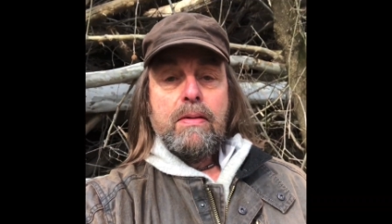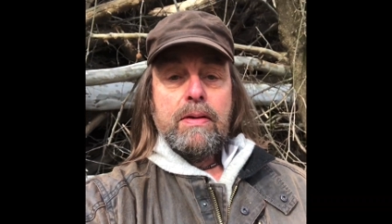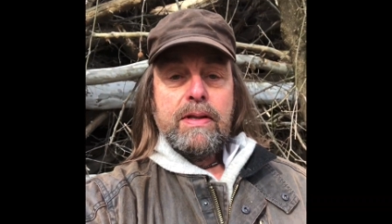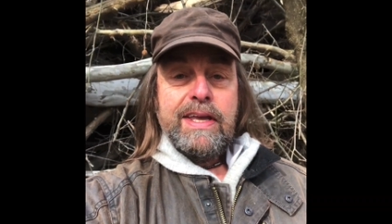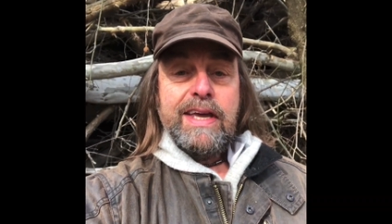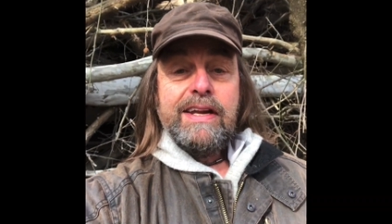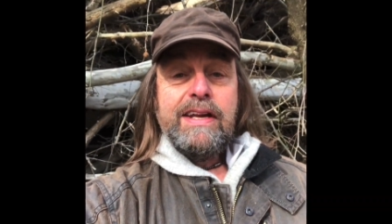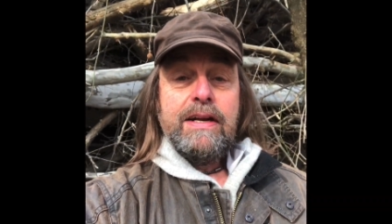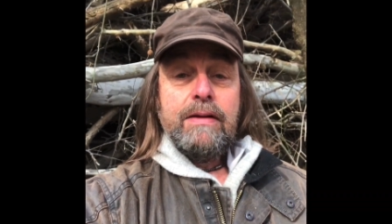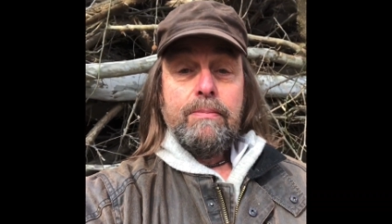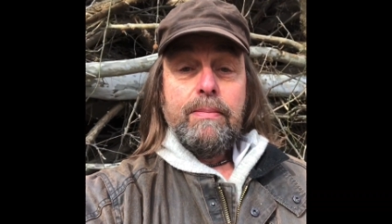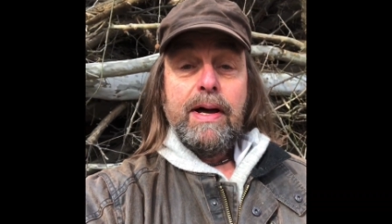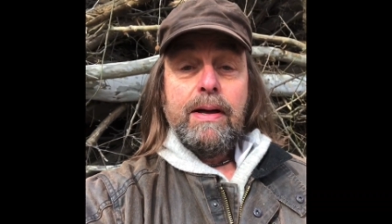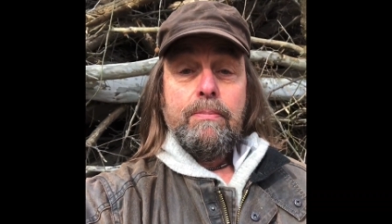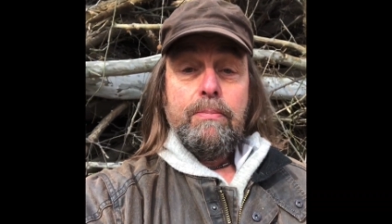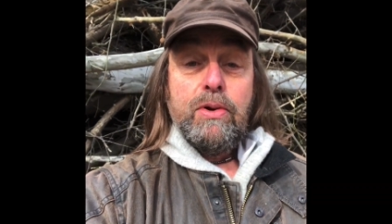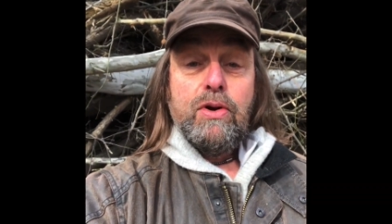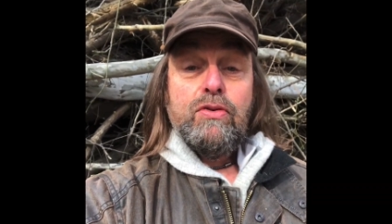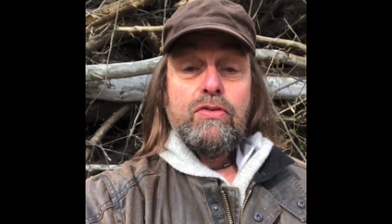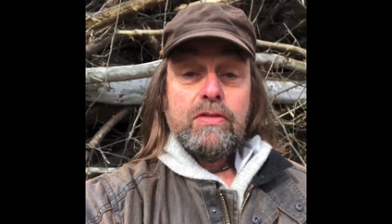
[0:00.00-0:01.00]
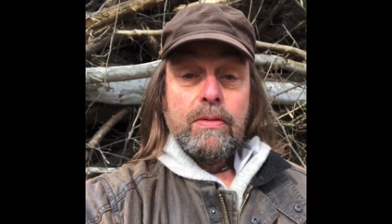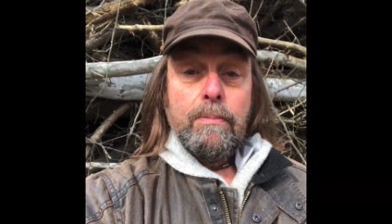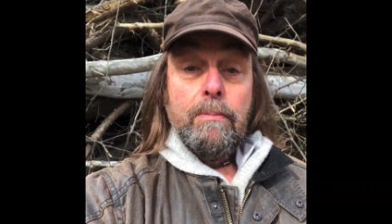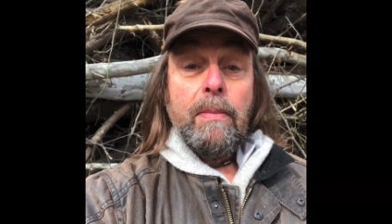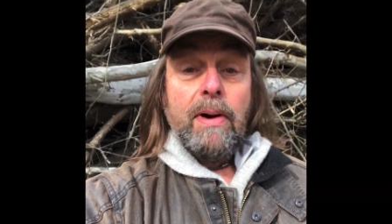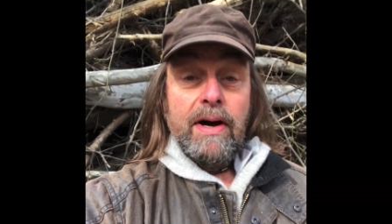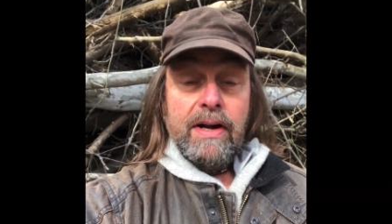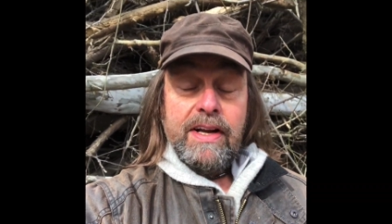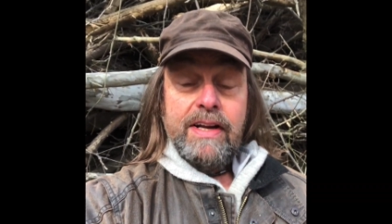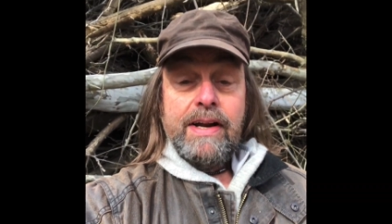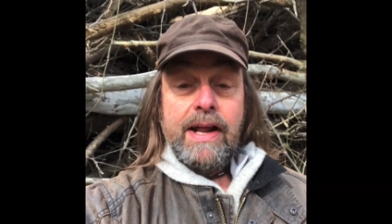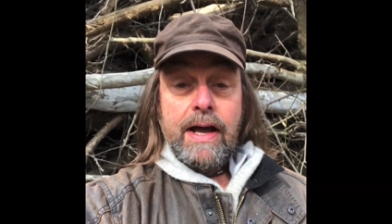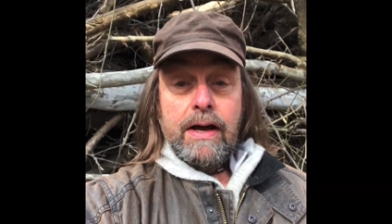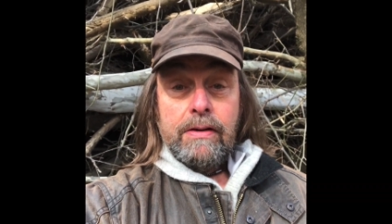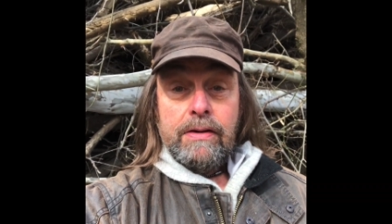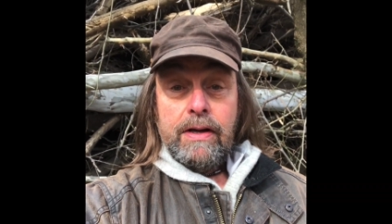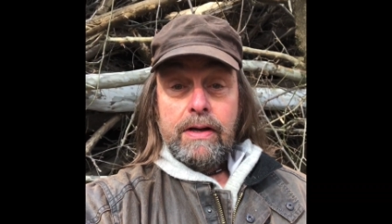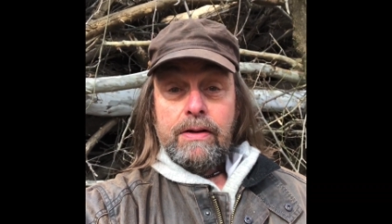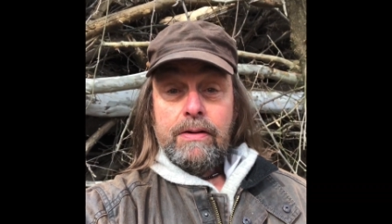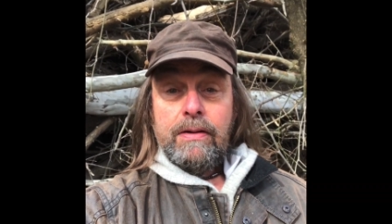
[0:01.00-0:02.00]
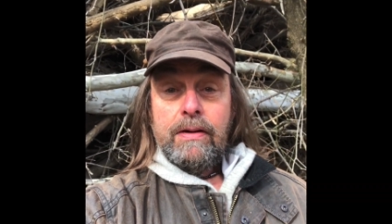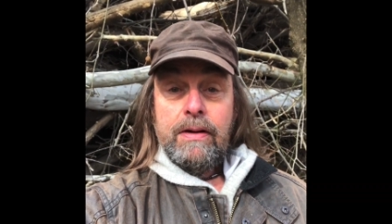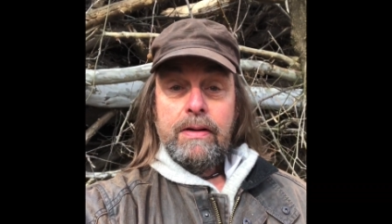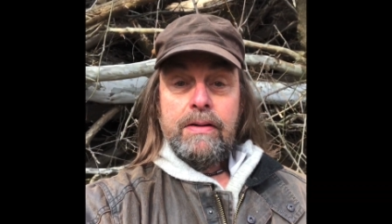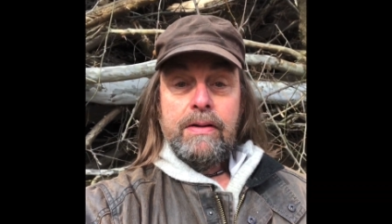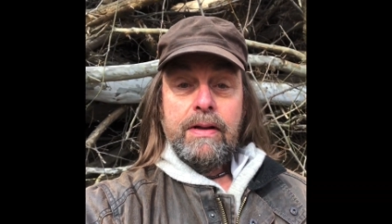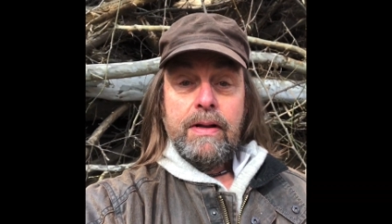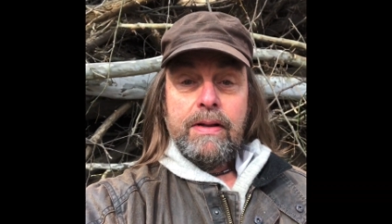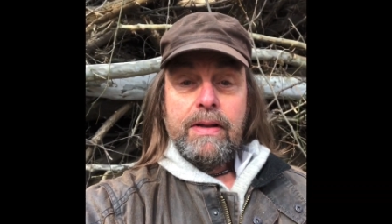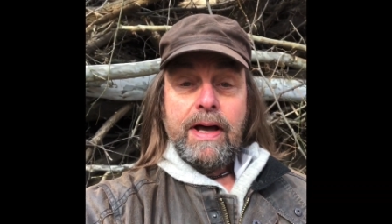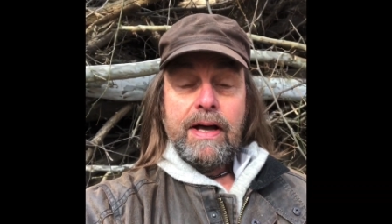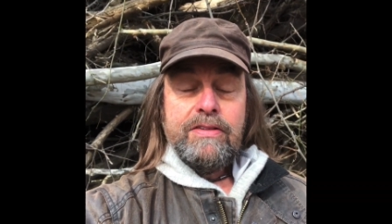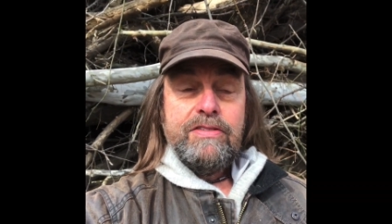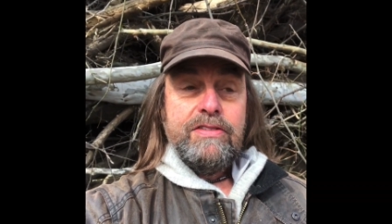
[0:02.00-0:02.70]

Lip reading: getting my boots muddy down here, not